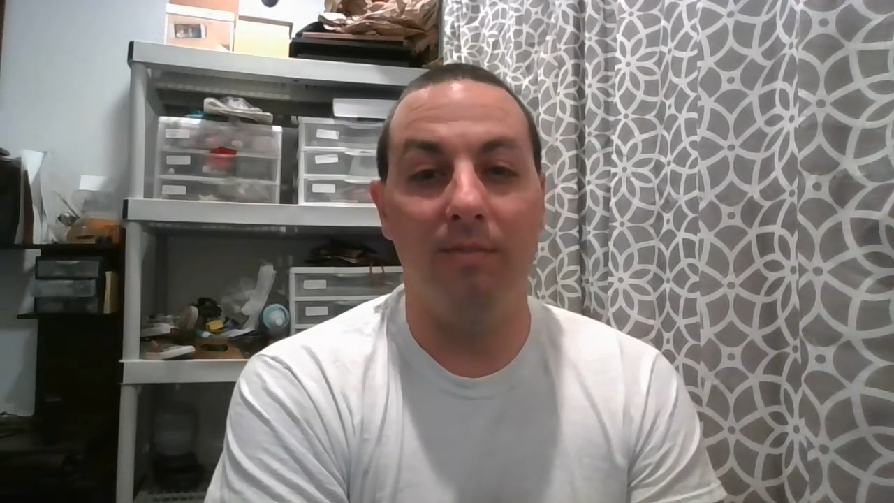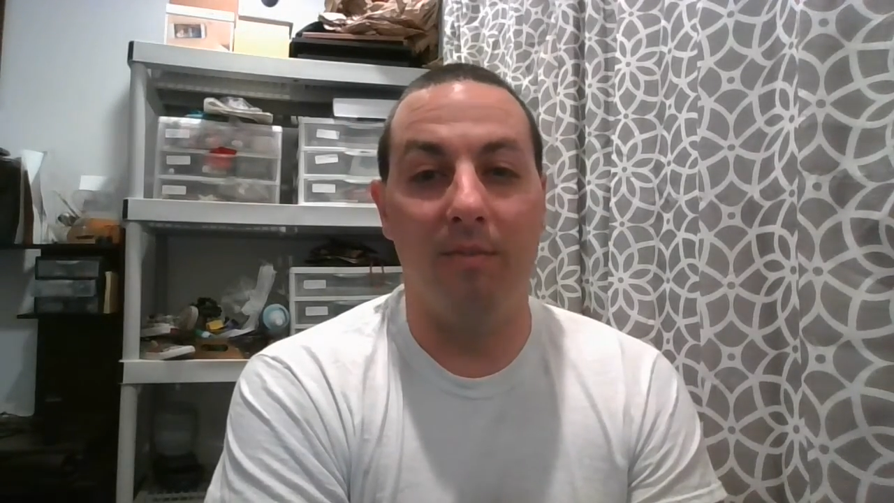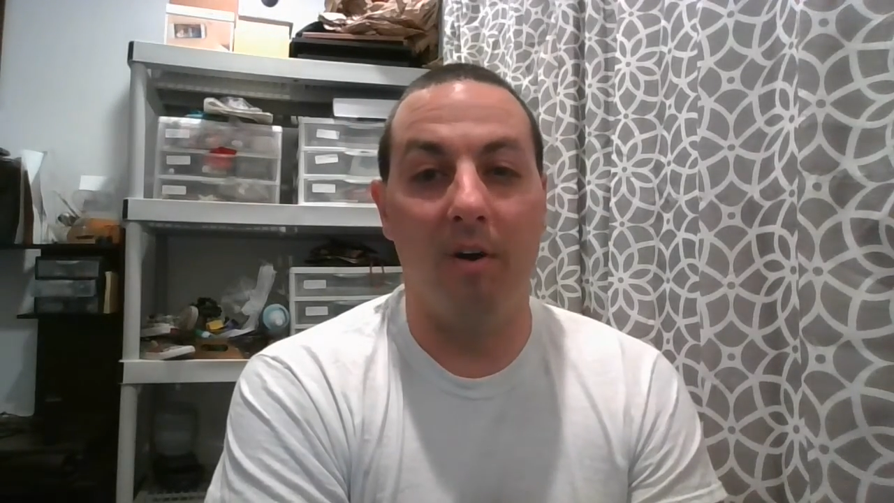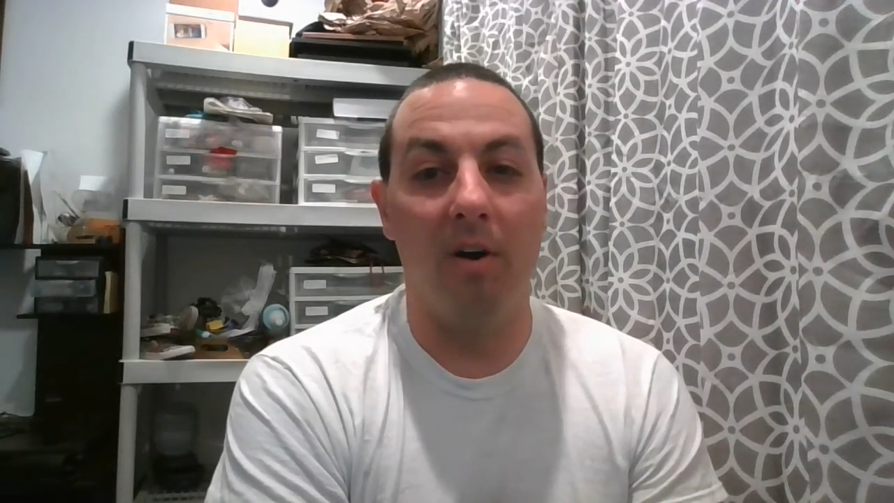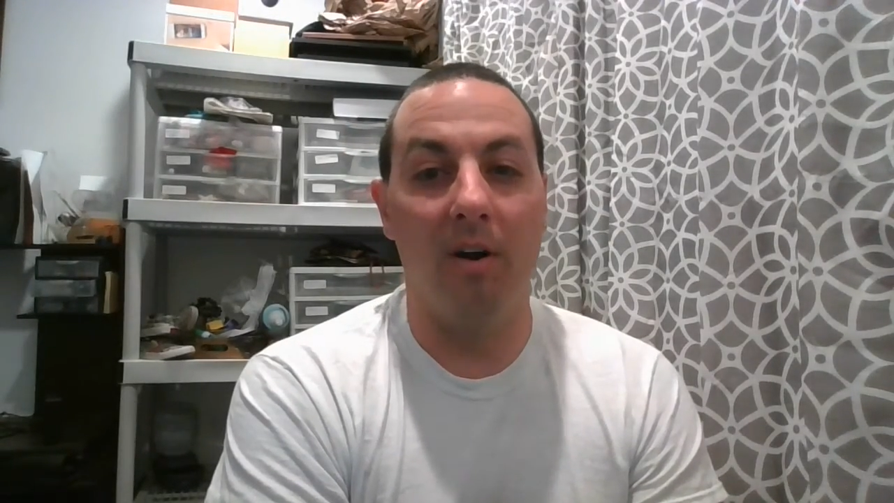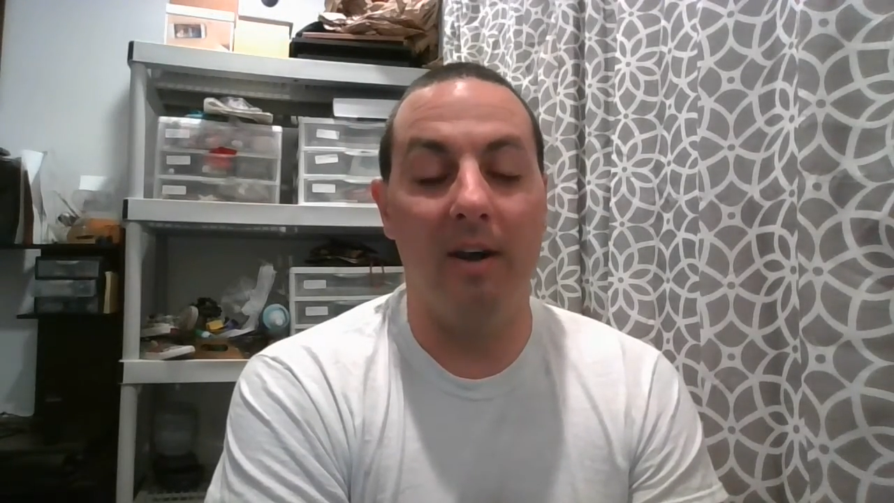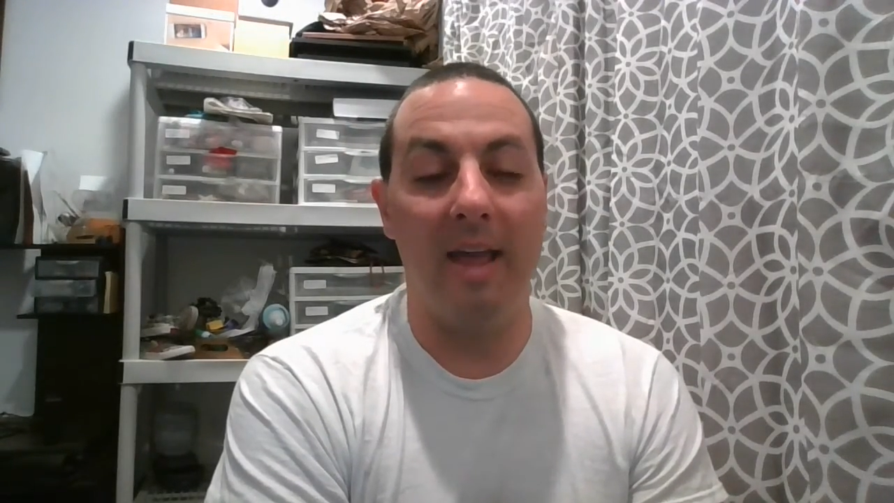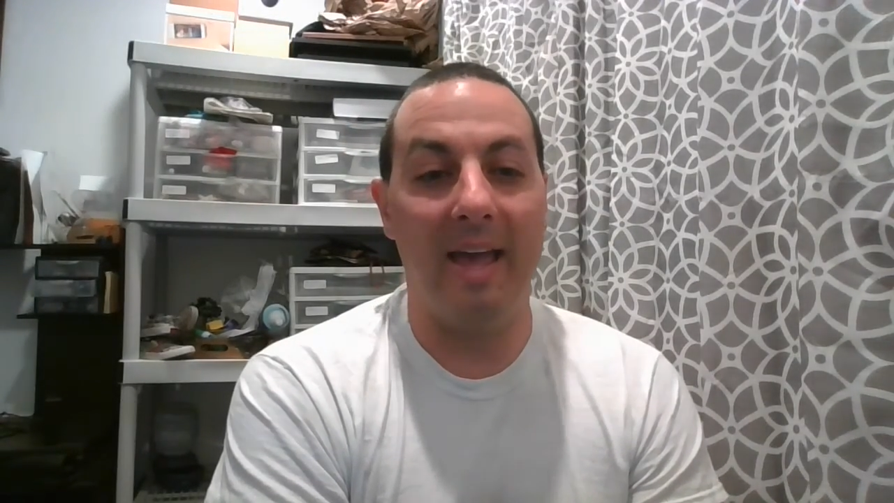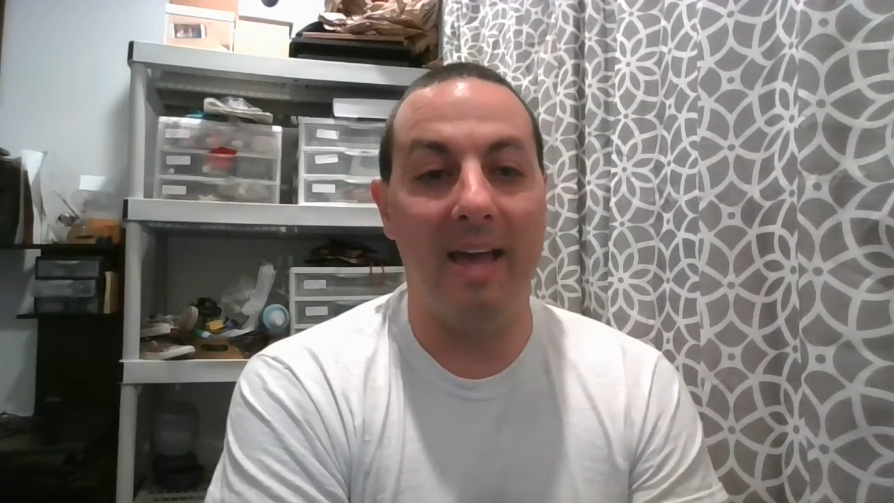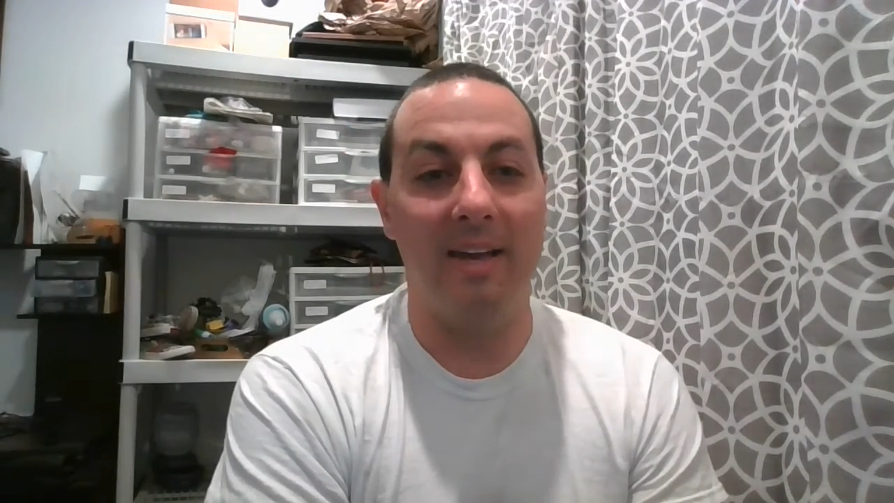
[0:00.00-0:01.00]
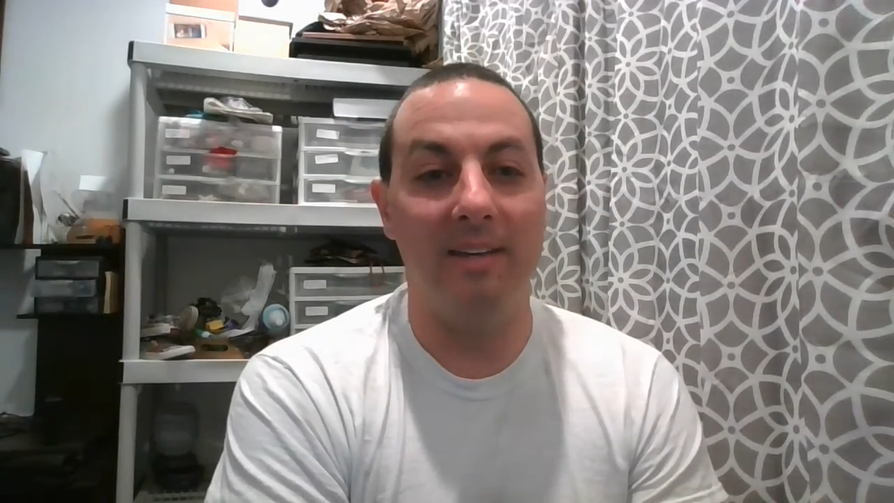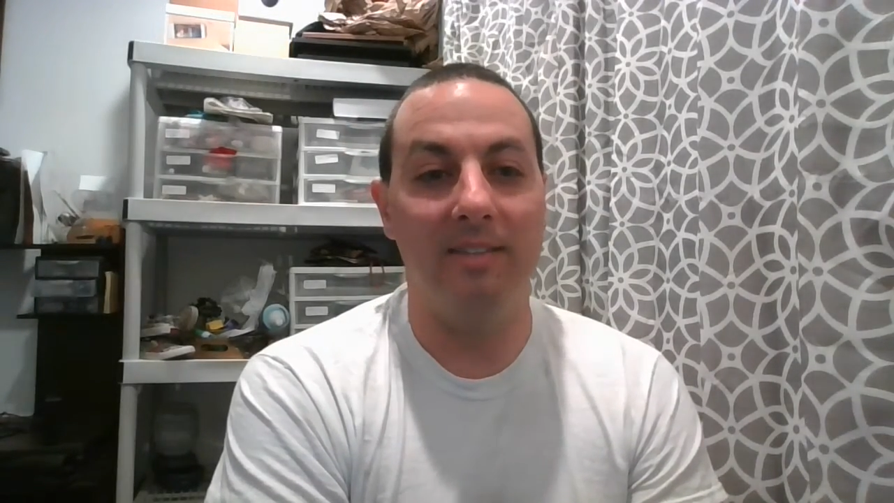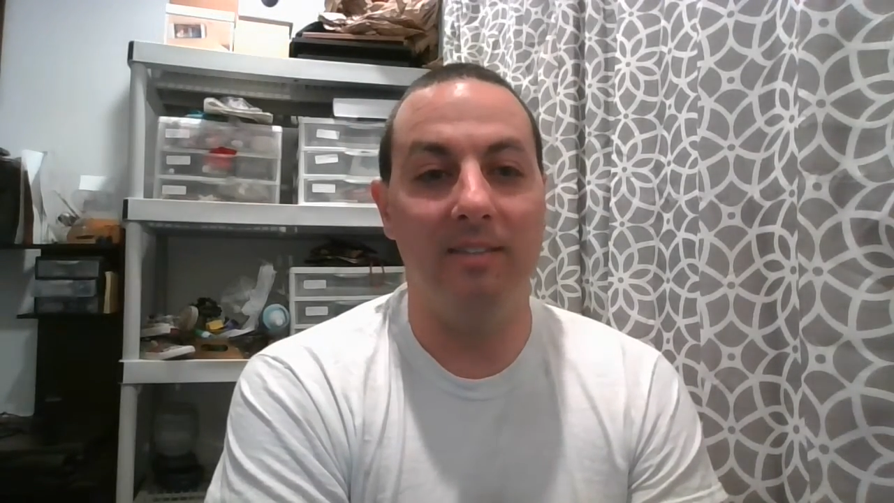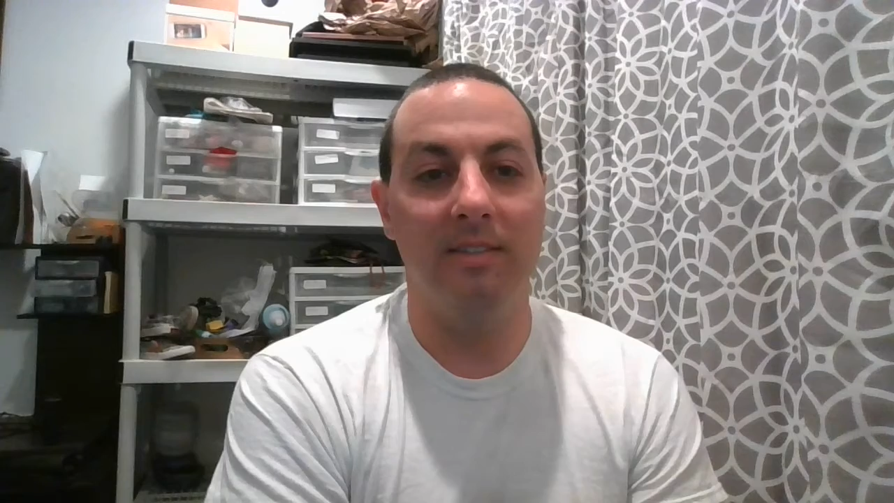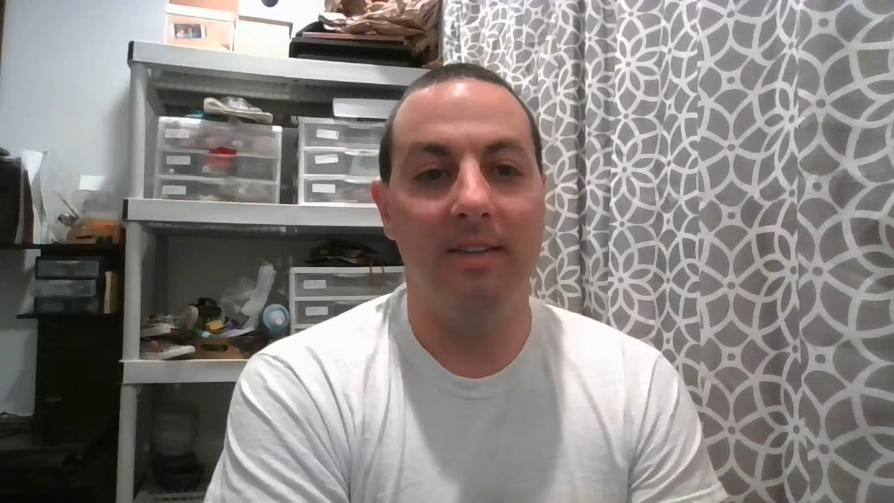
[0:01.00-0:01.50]
far
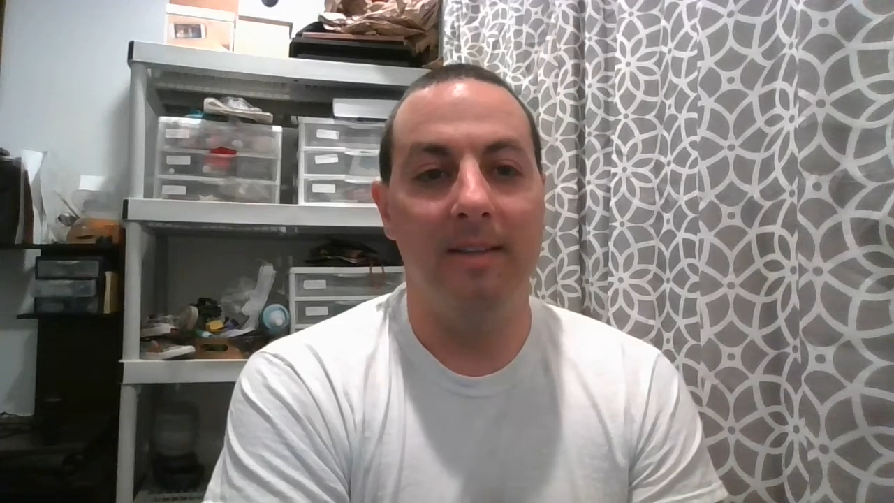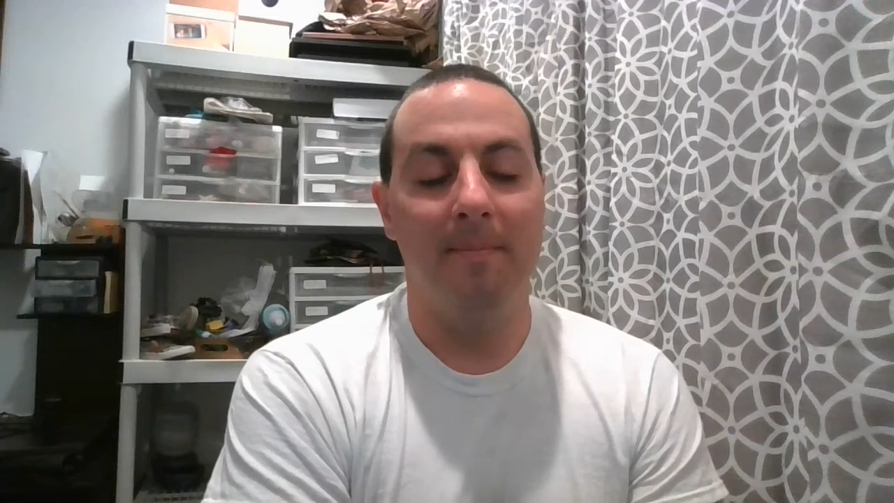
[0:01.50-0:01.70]
as